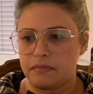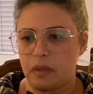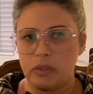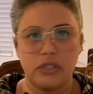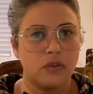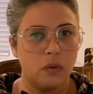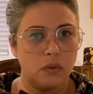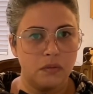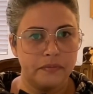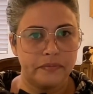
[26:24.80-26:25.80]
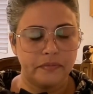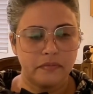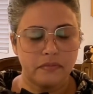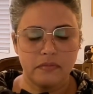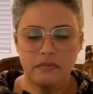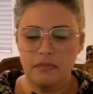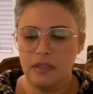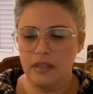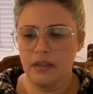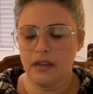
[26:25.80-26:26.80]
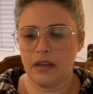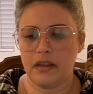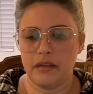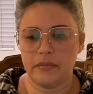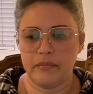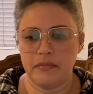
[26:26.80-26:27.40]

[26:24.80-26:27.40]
which is cool. I